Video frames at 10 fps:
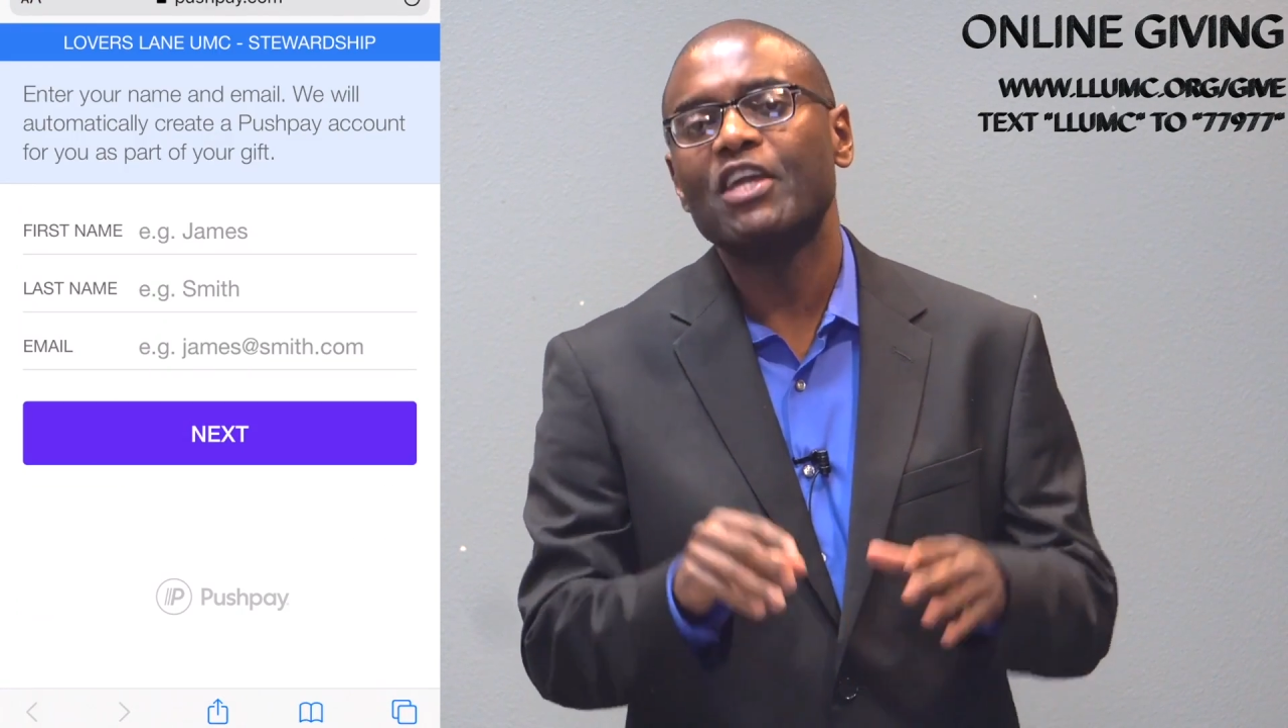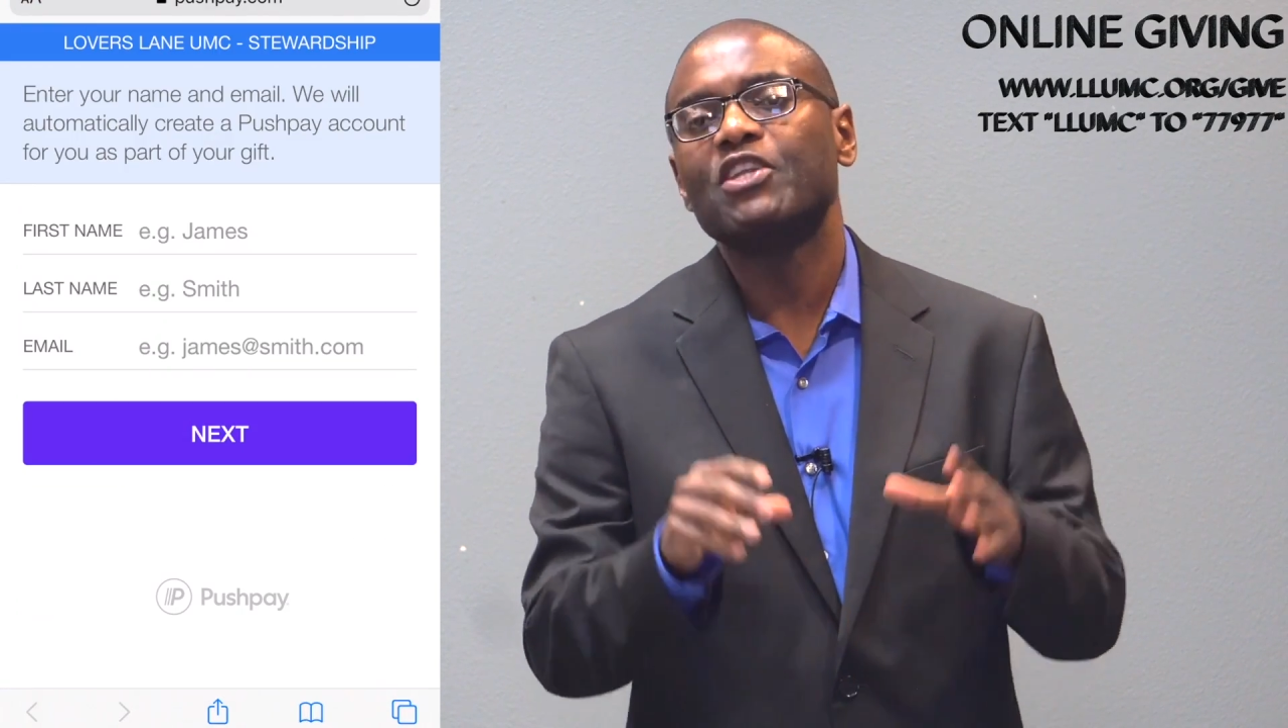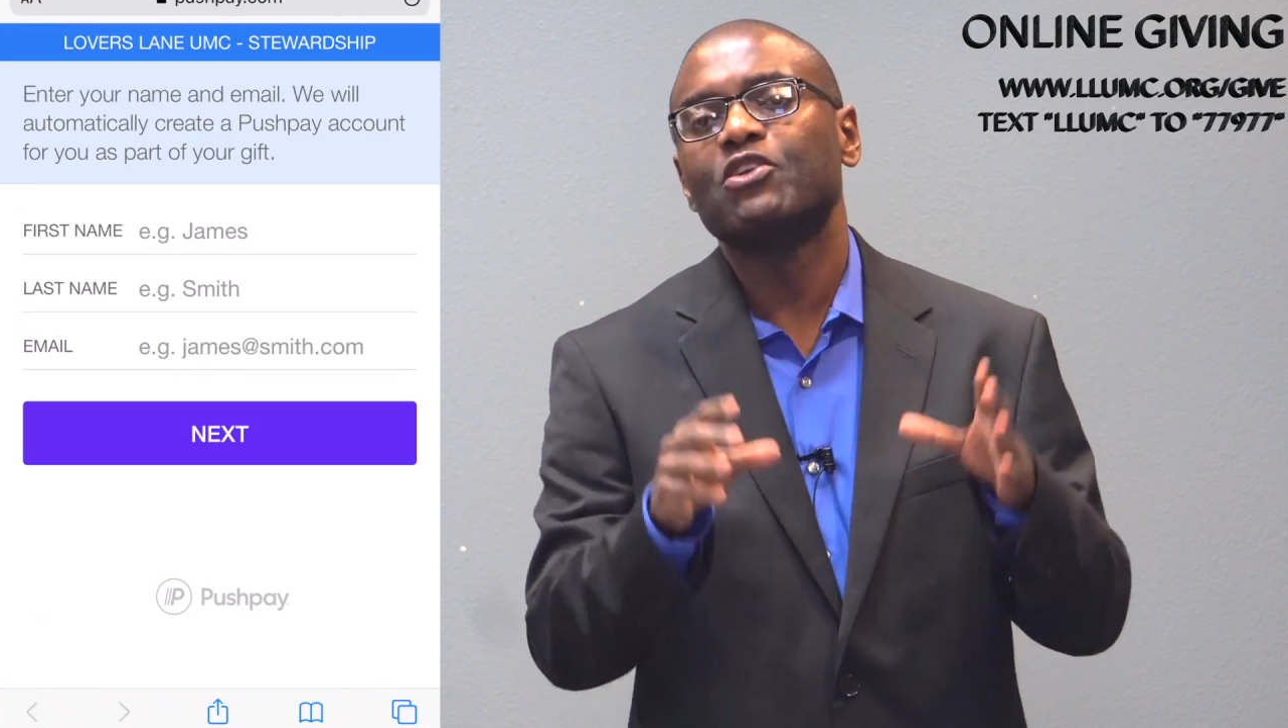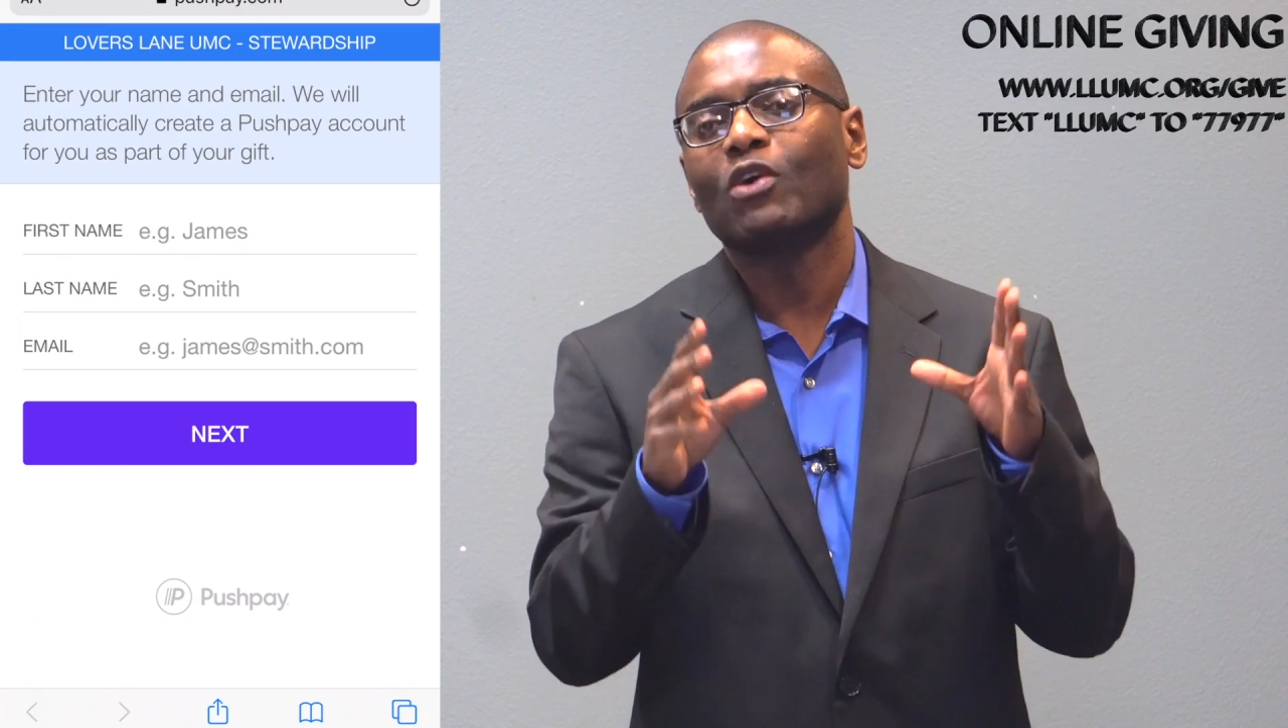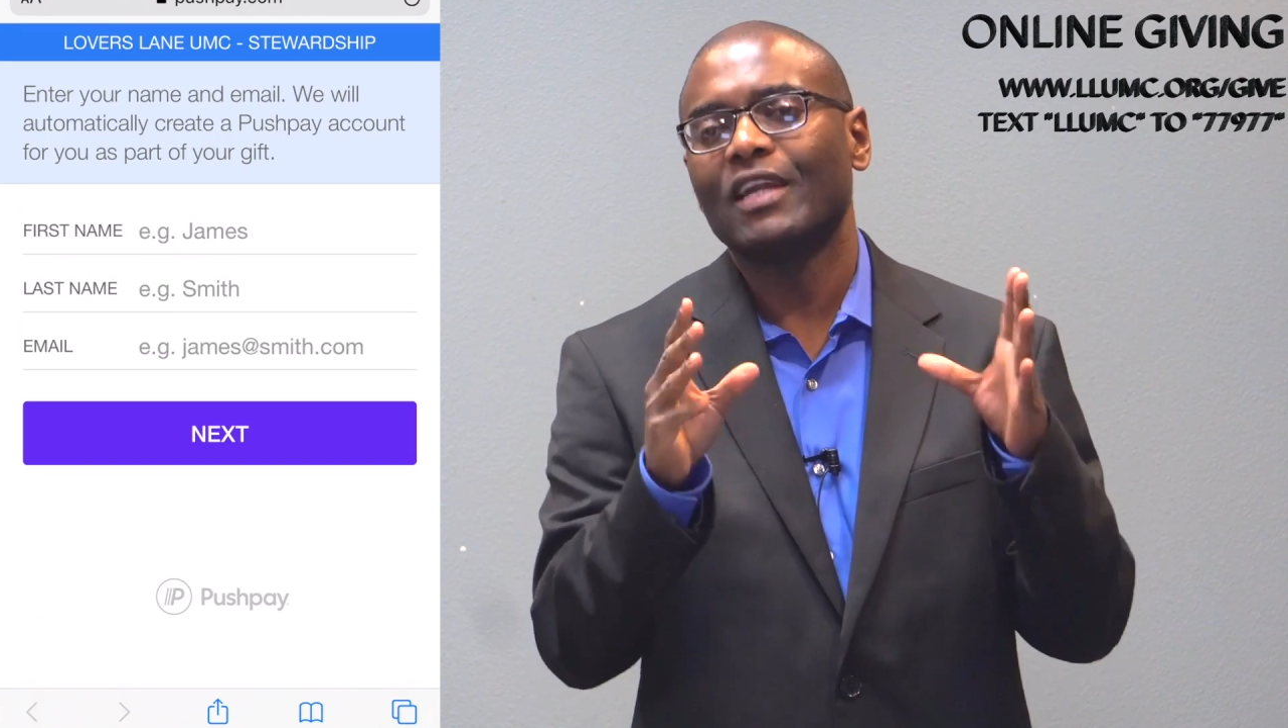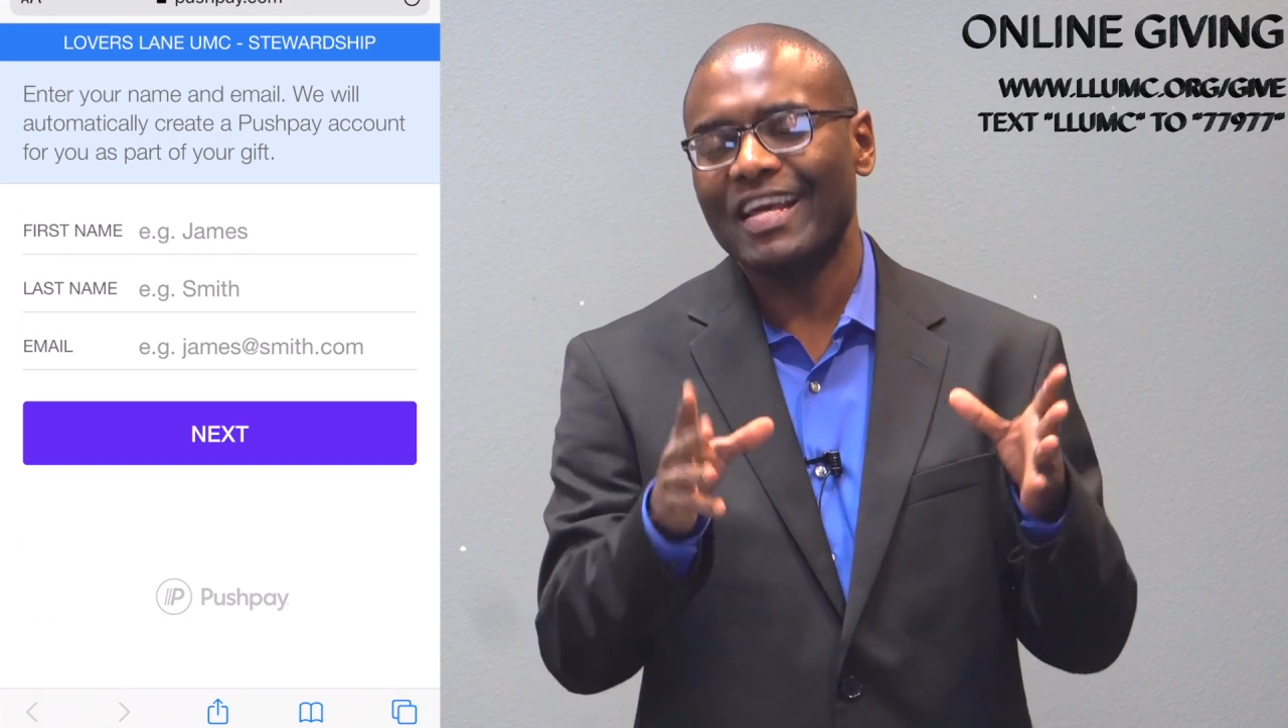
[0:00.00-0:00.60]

and your